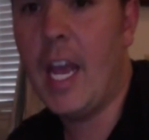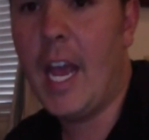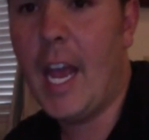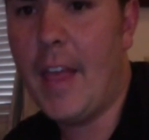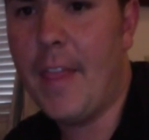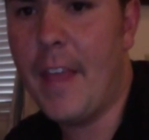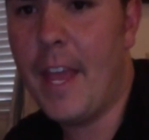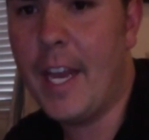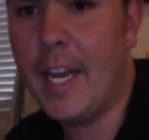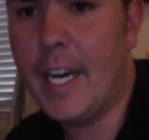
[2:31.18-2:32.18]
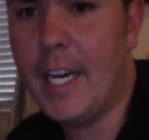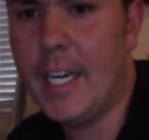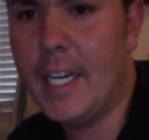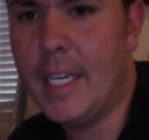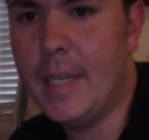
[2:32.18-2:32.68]
And then
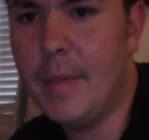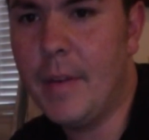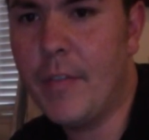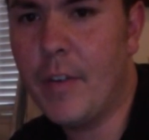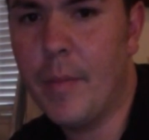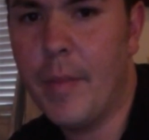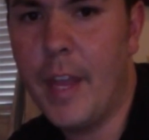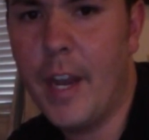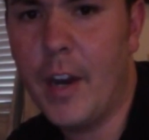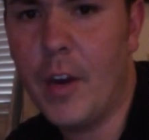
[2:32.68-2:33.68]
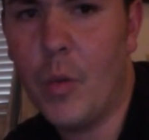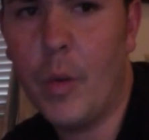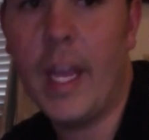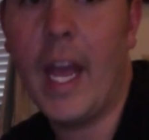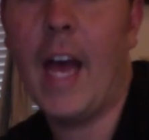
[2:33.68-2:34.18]
from there,
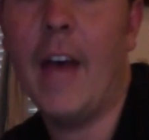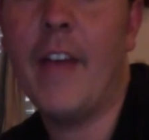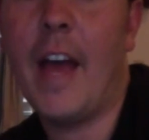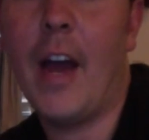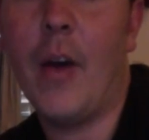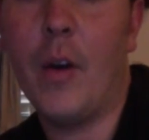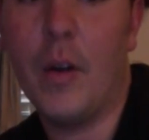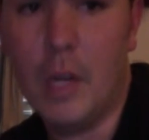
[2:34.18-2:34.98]
we have our